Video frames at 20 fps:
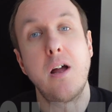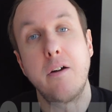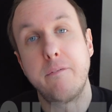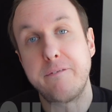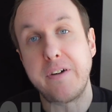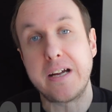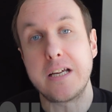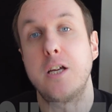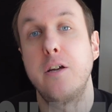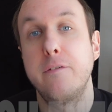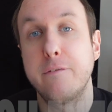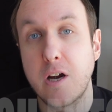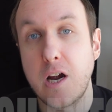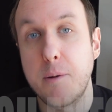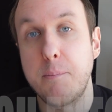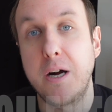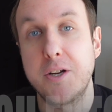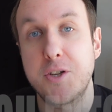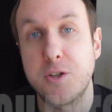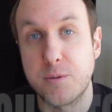Thank you very
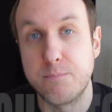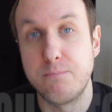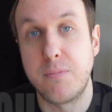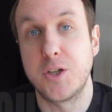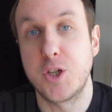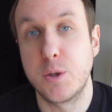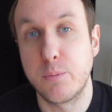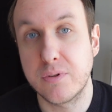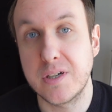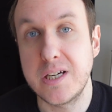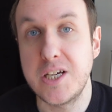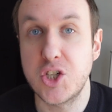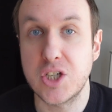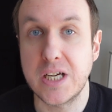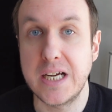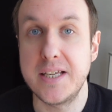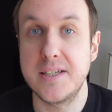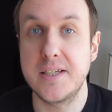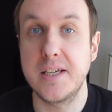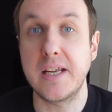much, it was much
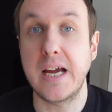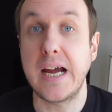appreciated.